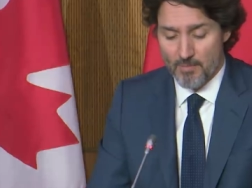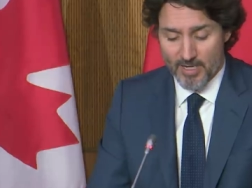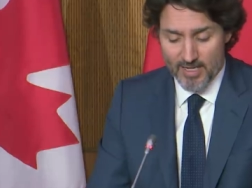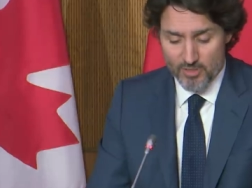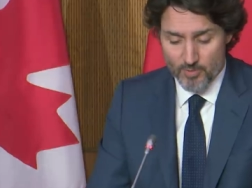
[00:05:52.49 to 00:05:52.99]

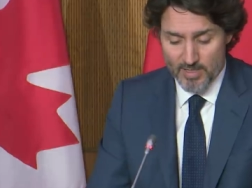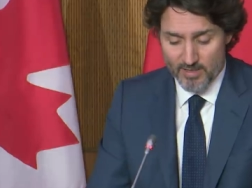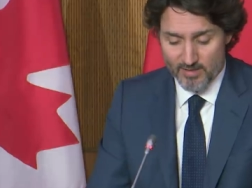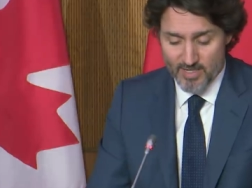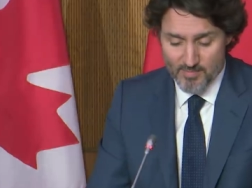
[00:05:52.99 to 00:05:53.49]
But as
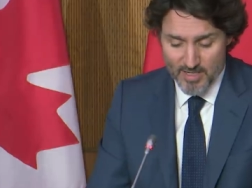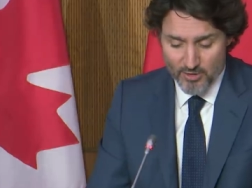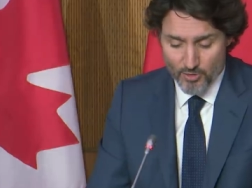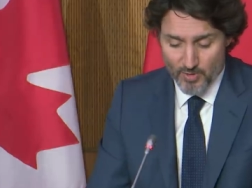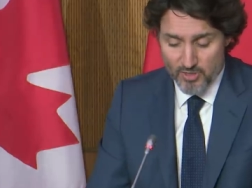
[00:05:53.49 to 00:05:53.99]
we come
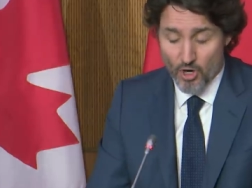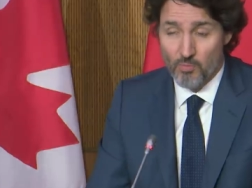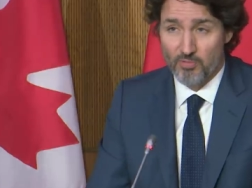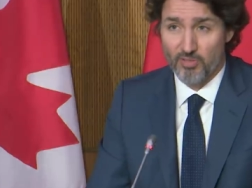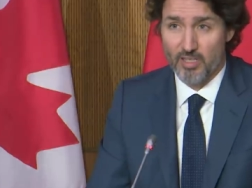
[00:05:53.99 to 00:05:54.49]
into what's
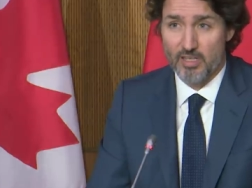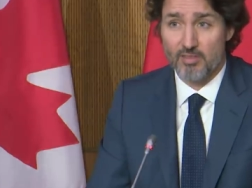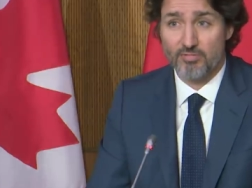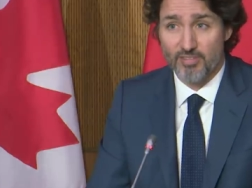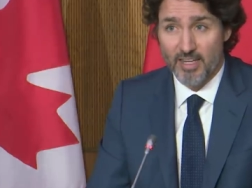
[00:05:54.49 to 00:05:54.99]
hopefully
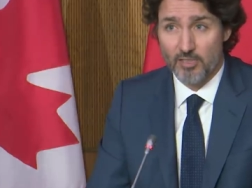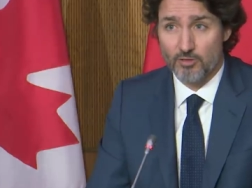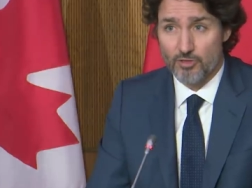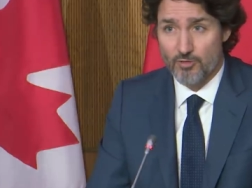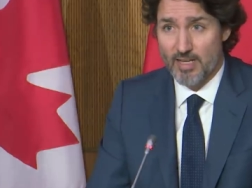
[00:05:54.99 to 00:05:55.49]
the final
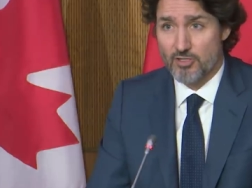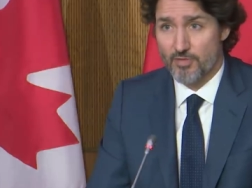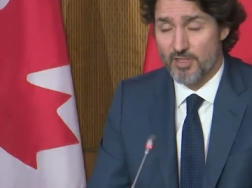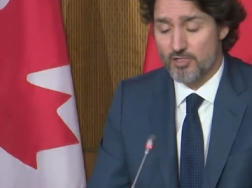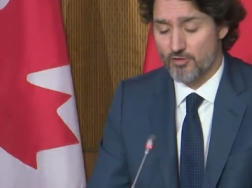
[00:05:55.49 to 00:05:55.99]
stretch
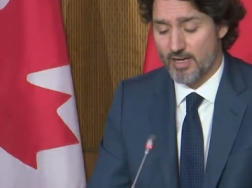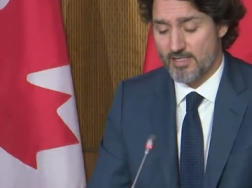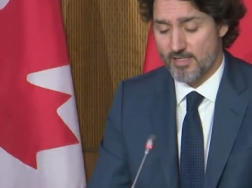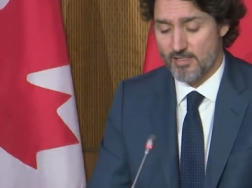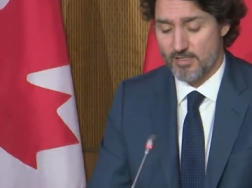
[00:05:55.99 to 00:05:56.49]
of this
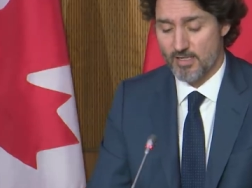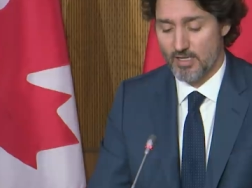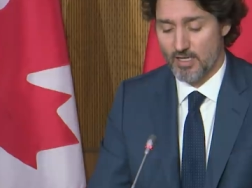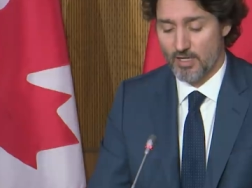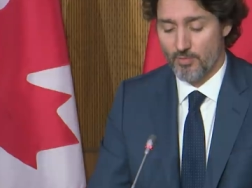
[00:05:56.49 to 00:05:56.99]
crisis,
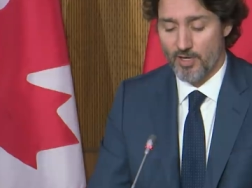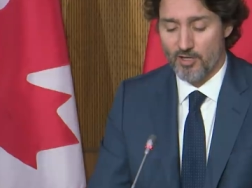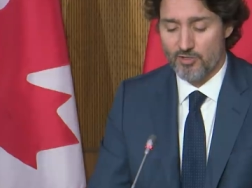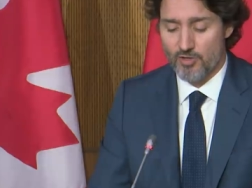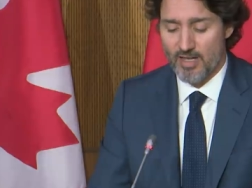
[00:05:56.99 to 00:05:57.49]
we
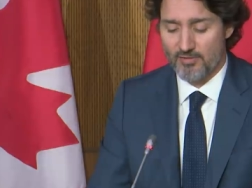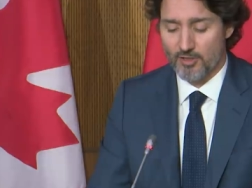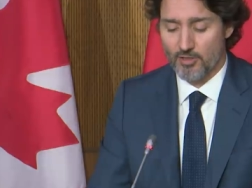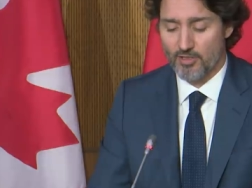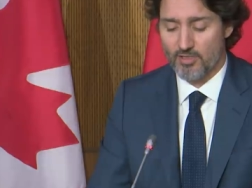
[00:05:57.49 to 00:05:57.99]
also have
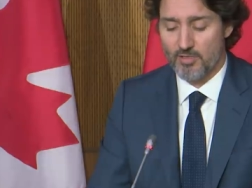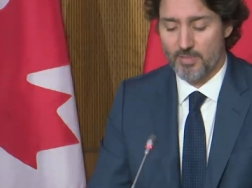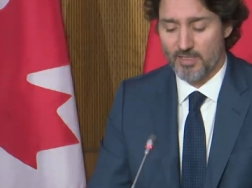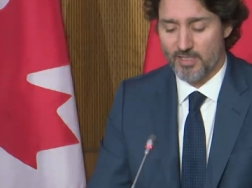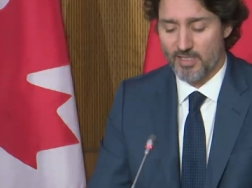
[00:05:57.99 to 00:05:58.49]
to look to
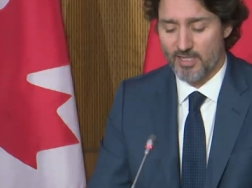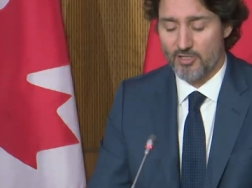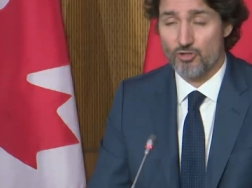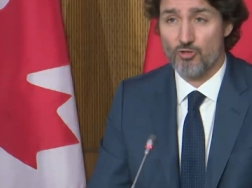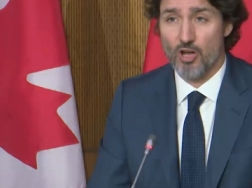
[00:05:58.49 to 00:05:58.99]
building
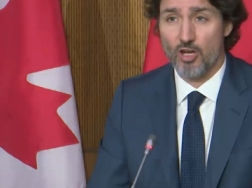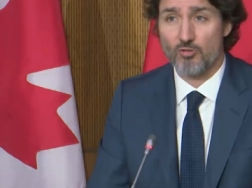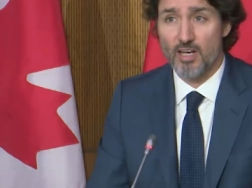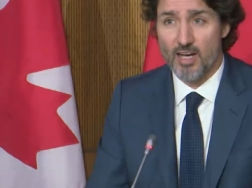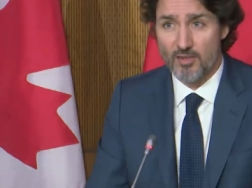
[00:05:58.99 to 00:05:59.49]
a strong
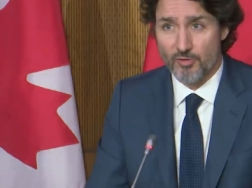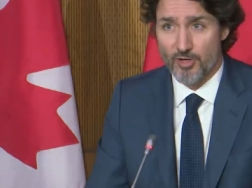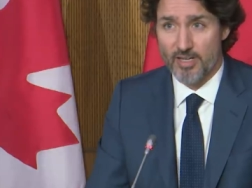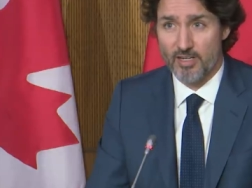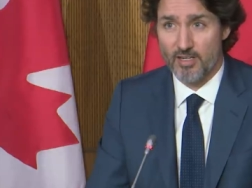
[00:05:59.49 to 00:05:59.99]

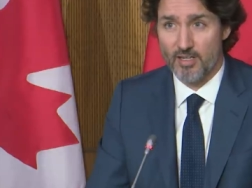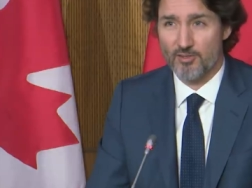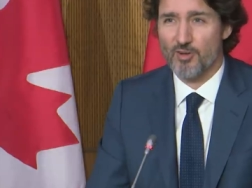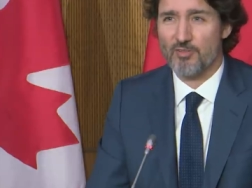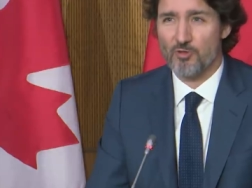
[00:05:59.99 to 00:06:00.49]
recovery
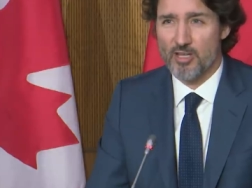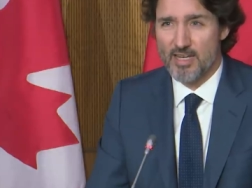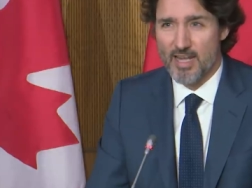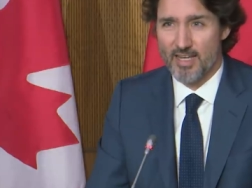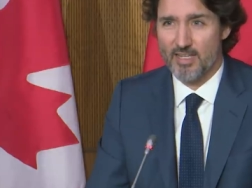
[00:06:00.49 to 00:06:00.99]
for every
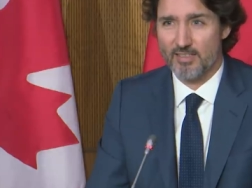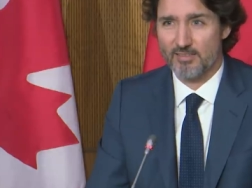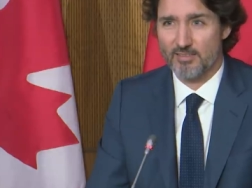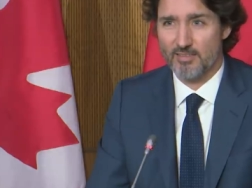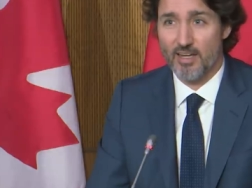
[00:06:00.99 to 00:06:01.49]
Canadian
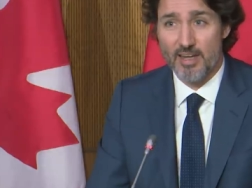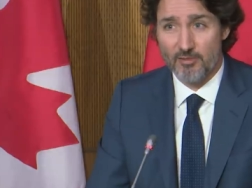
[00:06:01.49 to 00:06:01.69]
and